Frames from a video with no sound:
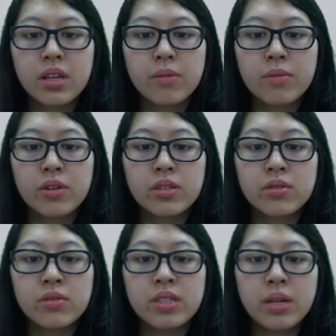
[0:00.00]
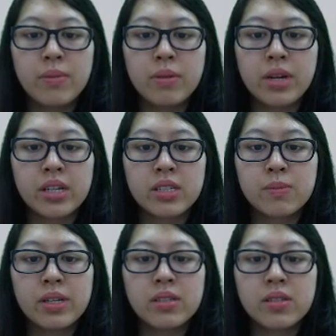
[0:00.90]
I'm going to debit my
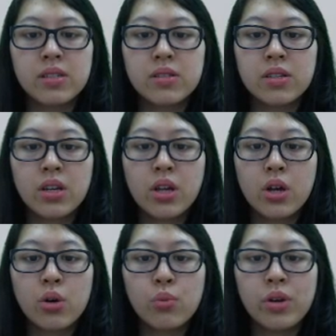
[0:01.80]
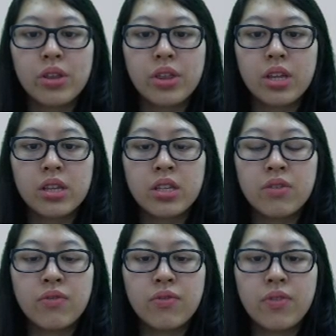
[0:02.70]
expenses with the
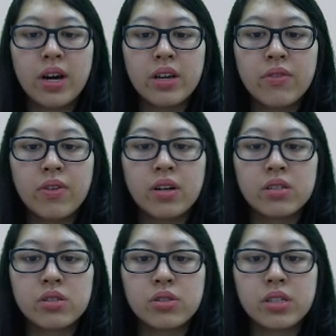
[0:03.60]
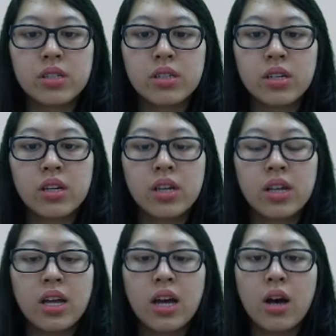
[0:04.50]
500
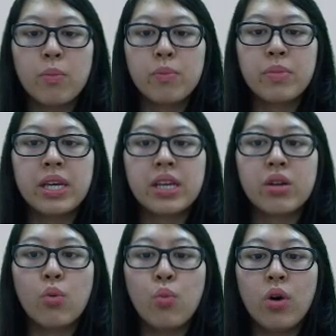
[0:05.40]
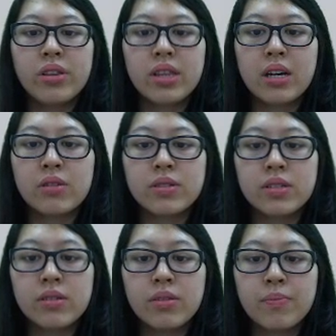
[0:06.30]
being
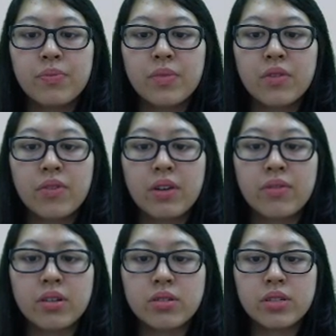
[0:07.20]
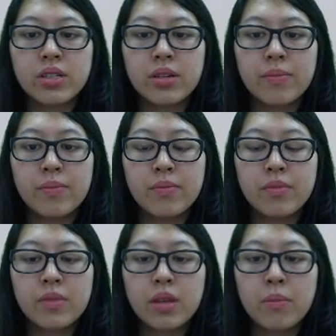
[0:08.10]
1,500
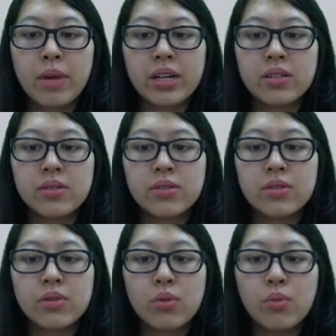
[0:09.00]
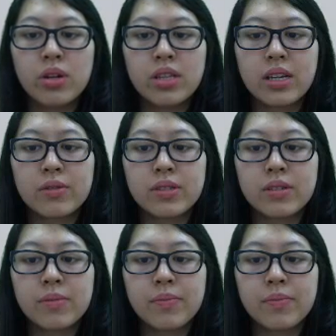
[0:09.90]
minus 1,000.